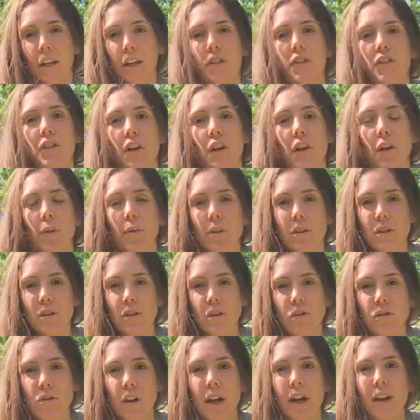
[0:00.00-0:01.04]
so we're
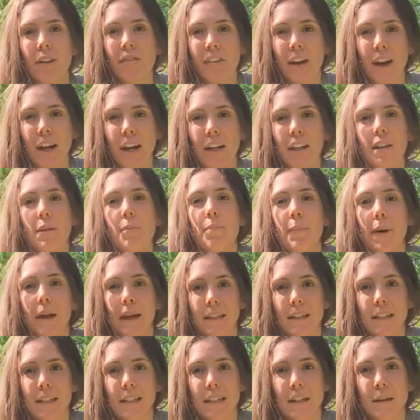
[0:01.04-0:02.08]
still trying to find the
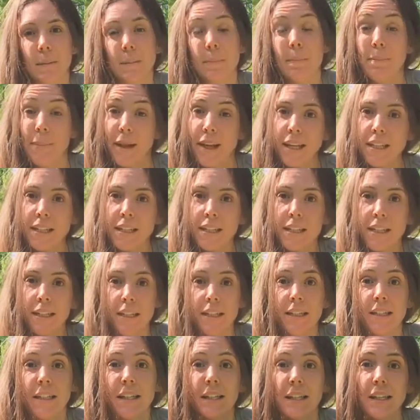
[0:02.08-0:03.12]
best mix.
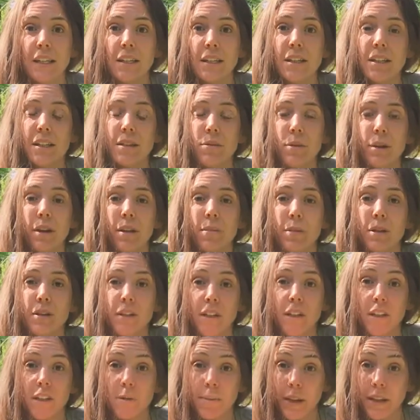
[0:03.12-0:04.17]
This is one of the most
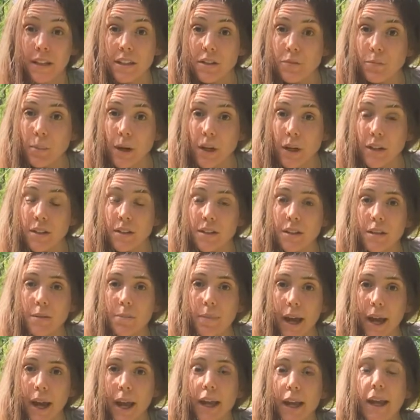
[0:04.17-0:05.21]
expensive parts of the
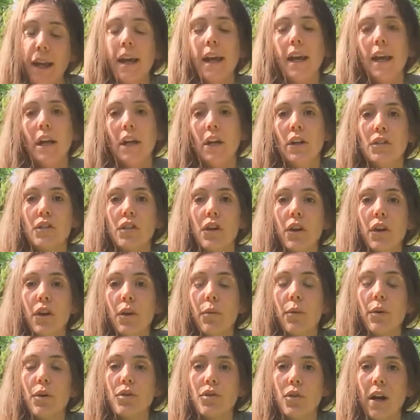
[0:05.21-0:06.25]
bag, so
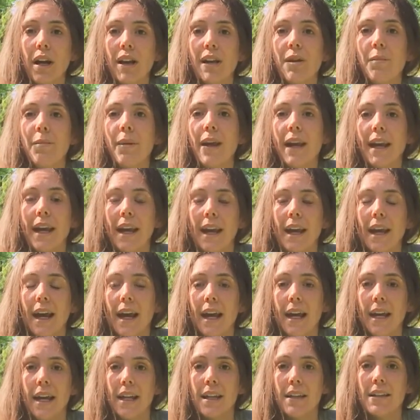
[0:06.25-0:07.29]
we're trying to make it
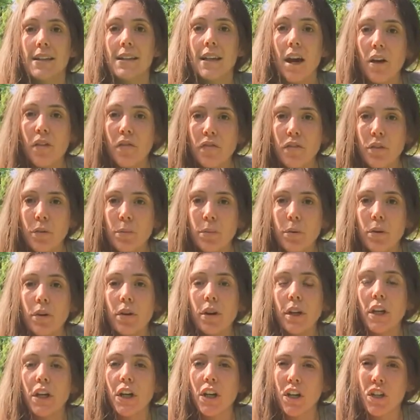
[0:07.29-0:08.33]
as comfortable
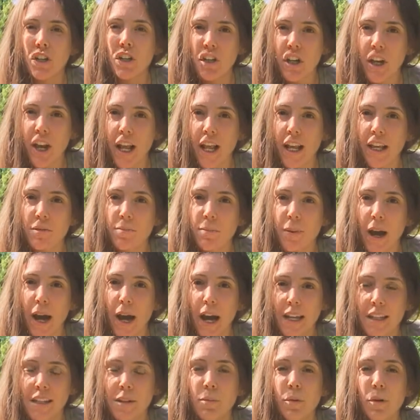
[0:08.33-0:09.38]
and cushioning as
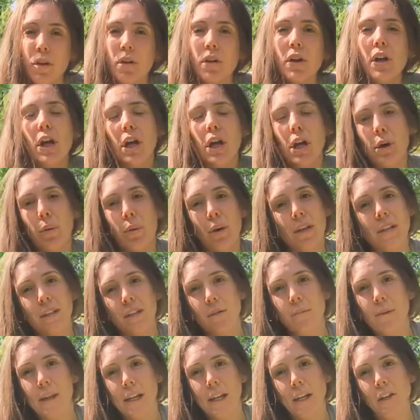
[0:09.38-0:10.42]
possible while
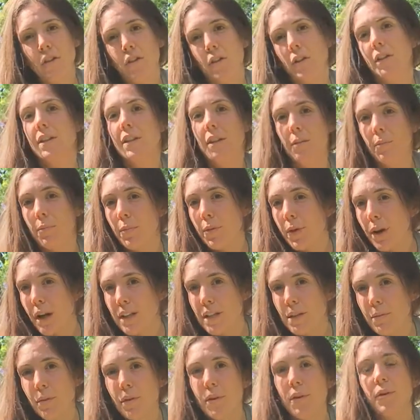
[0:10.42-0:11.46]
still making sure it's
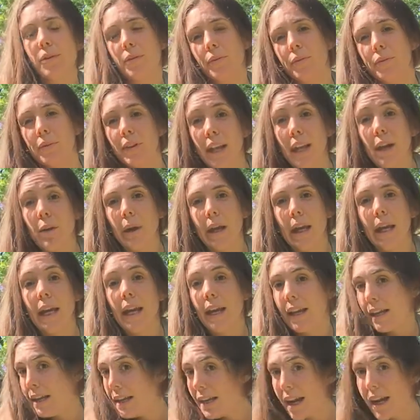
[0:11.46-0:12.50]
compressible, lightweight,
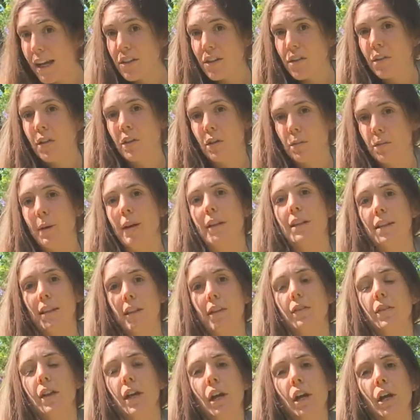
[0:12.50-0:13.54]
and not too
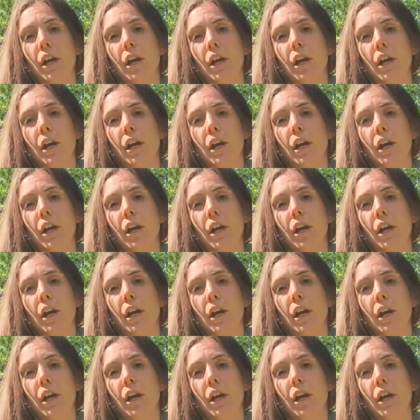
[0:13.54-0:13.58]
expensive.